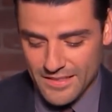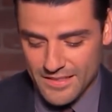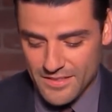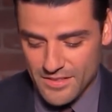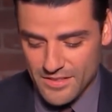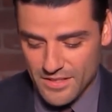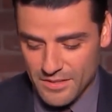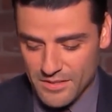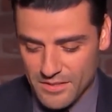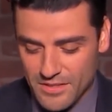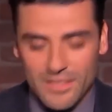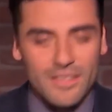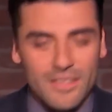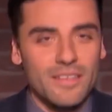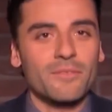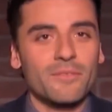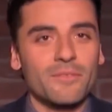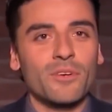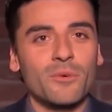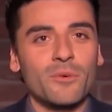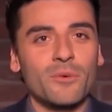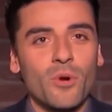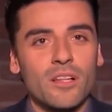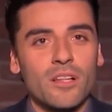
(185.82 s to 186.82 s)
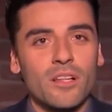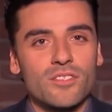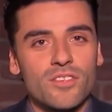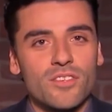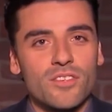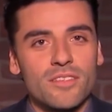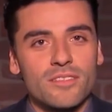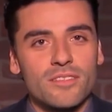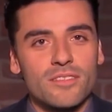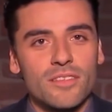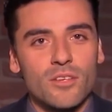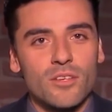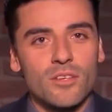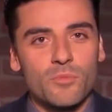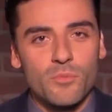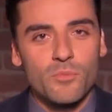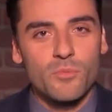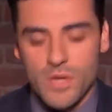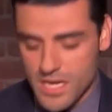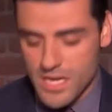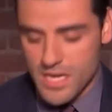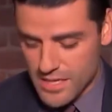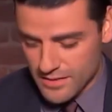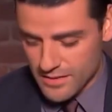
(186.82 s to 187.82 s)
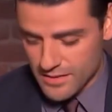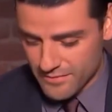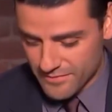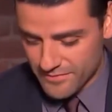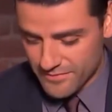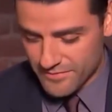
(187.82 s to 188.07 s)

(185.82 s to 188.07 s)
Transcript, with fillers: Sounds like a very well-adjusted human being.